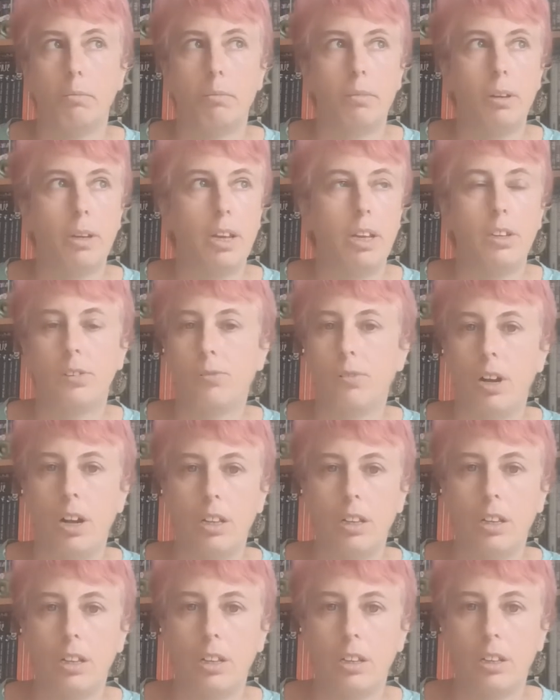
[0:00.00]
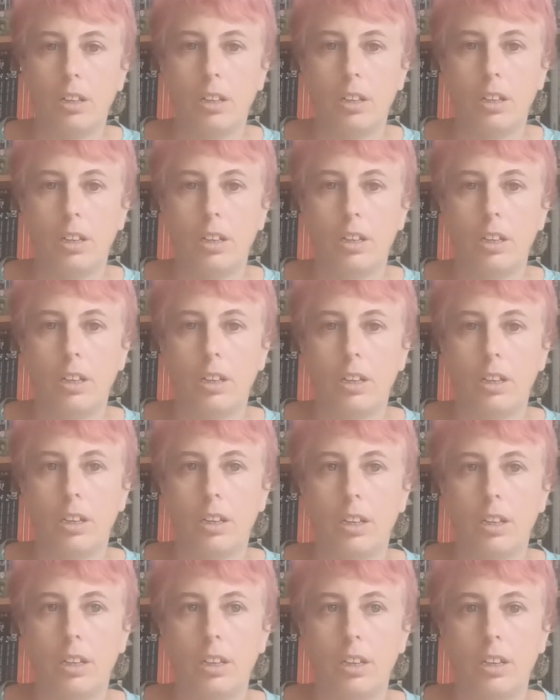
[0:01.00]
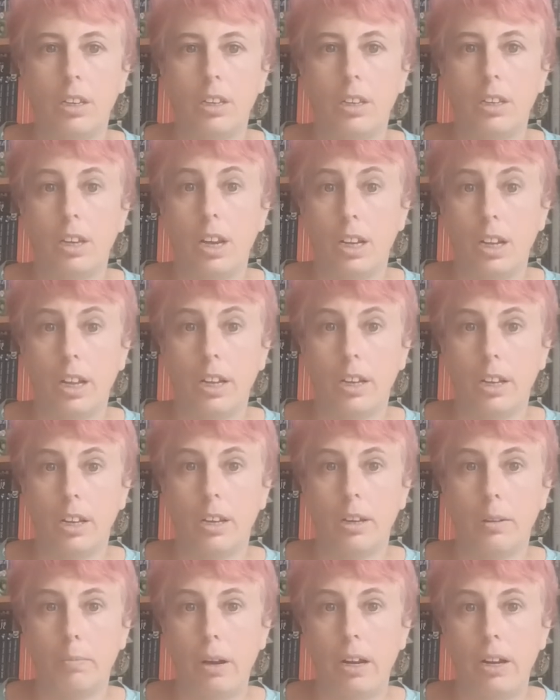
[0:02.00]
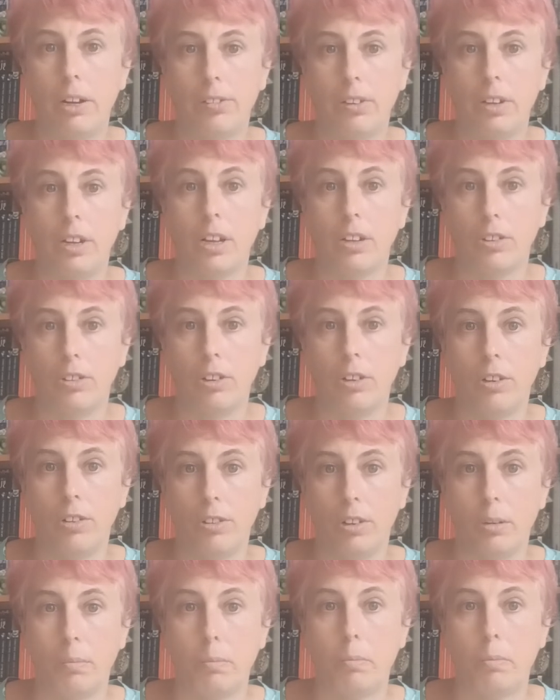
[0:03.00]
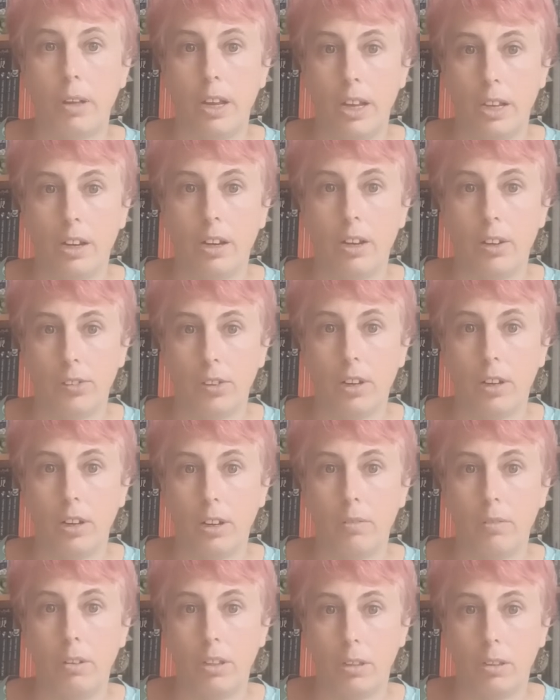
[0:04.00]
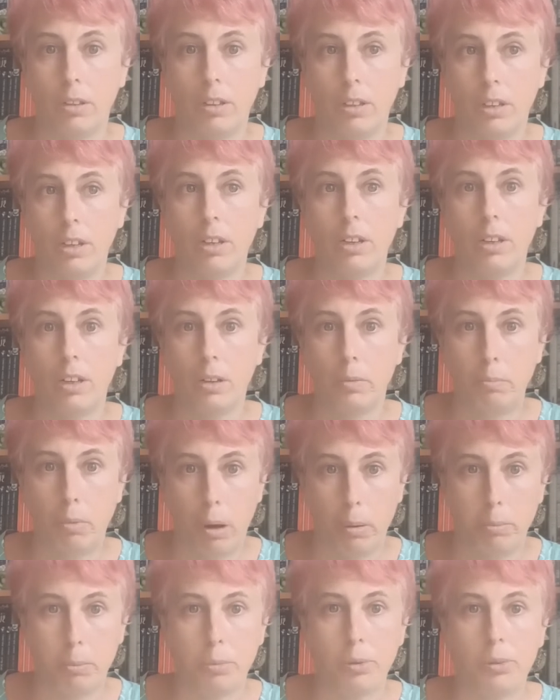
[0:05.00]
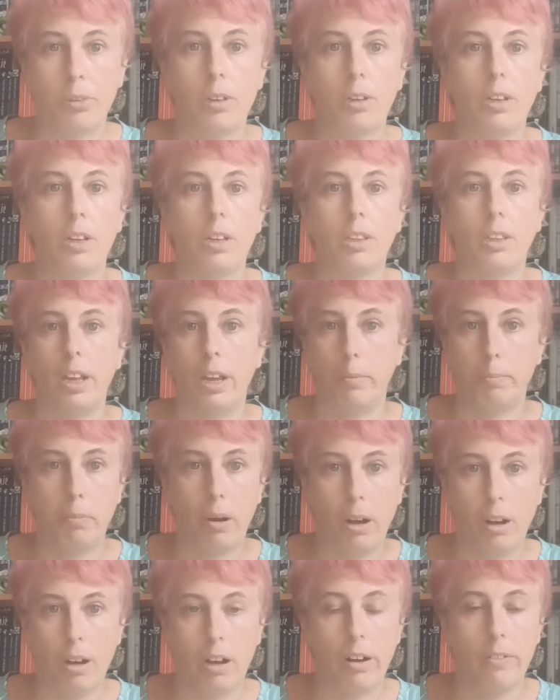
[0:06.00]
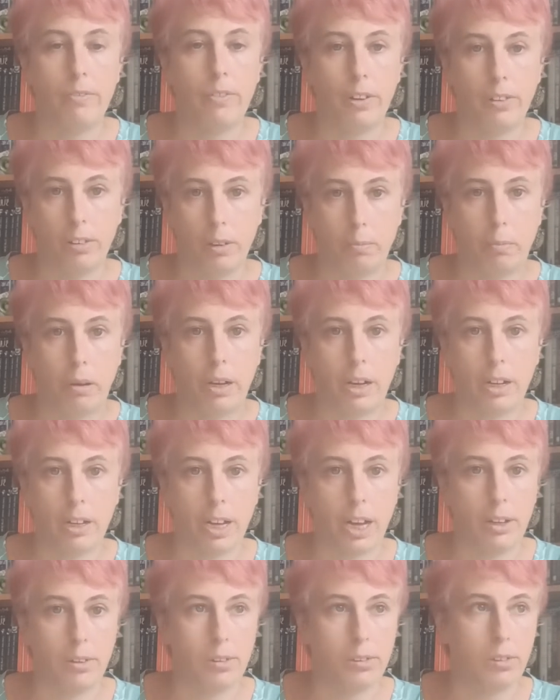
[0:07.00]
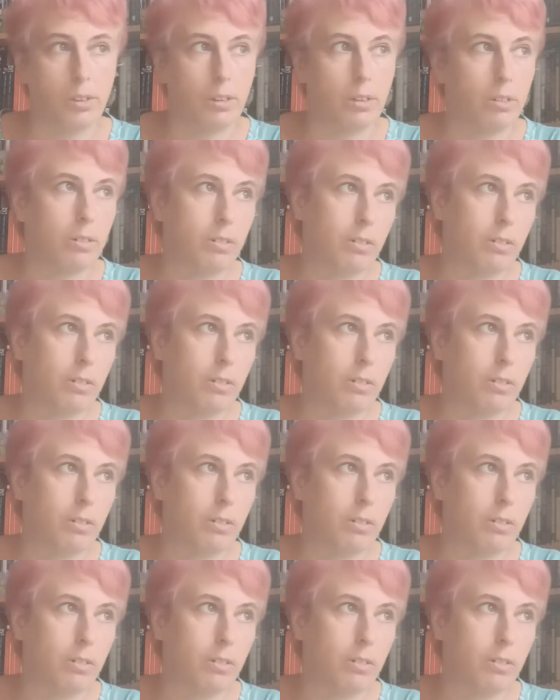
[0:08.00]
Israel killing Palestinian children in Gaza with bombs that in part are funded by our council.